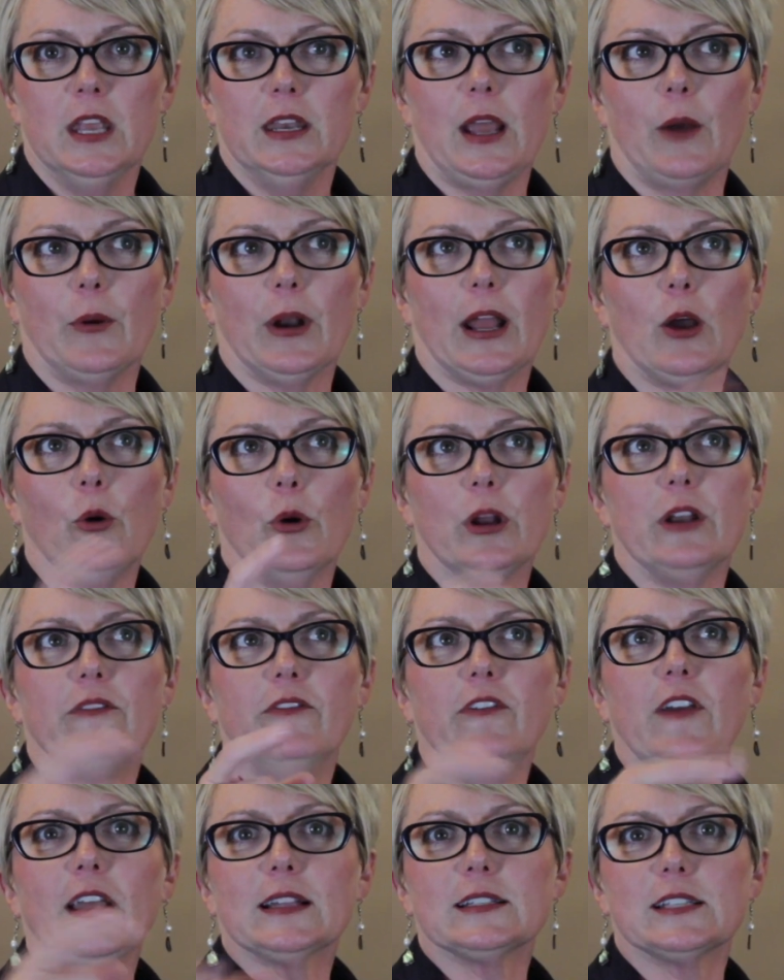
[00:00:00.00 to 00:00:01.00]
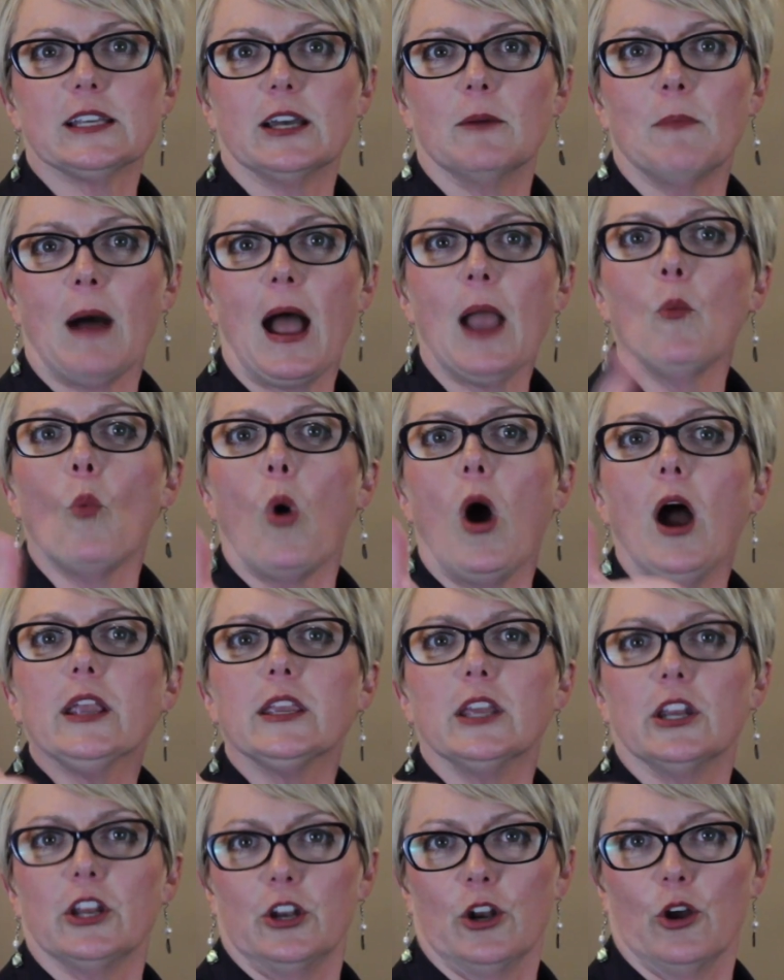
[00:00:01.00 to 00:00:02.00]
Now when I go into victim, I
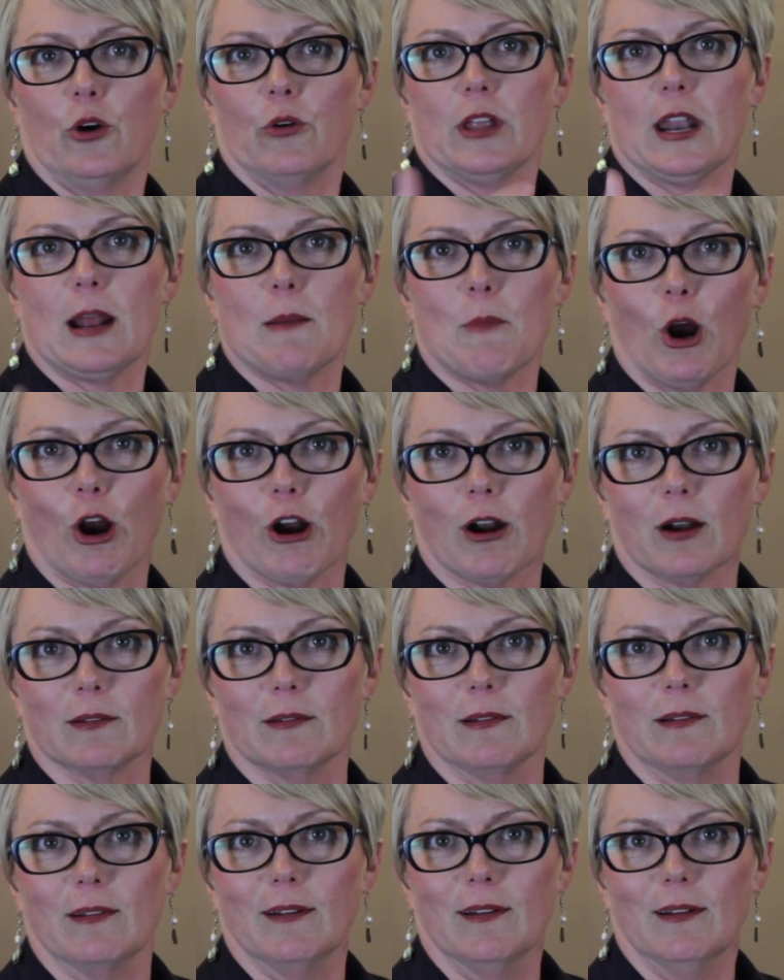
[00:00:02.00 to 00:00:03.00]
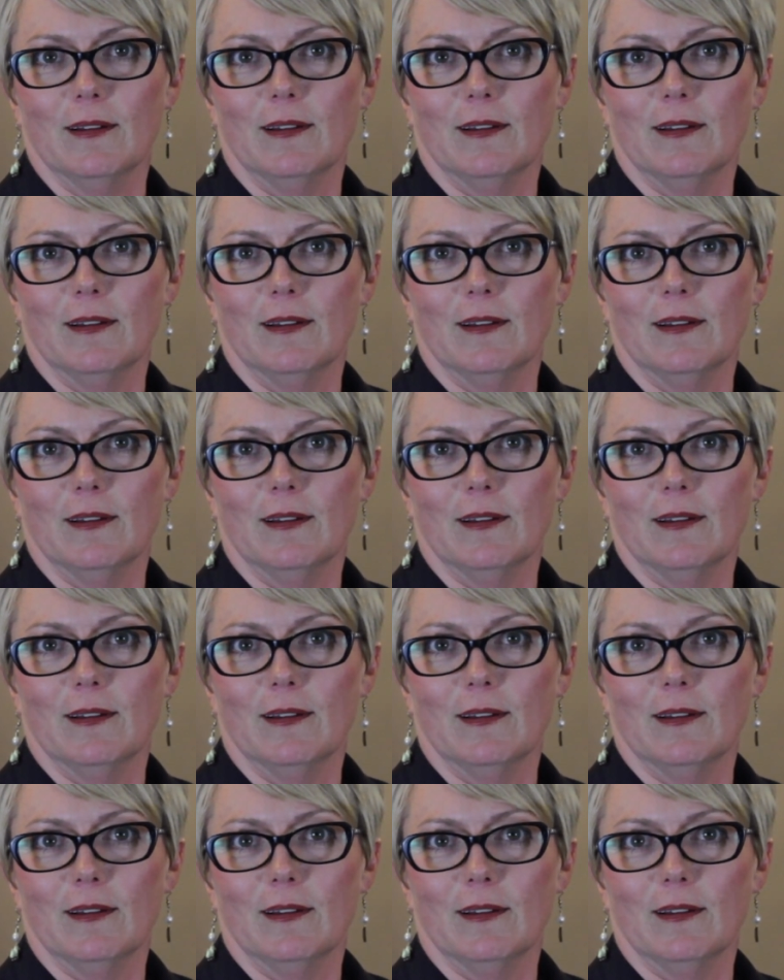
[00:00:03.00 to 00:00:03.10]
want you to know that I'm hurting.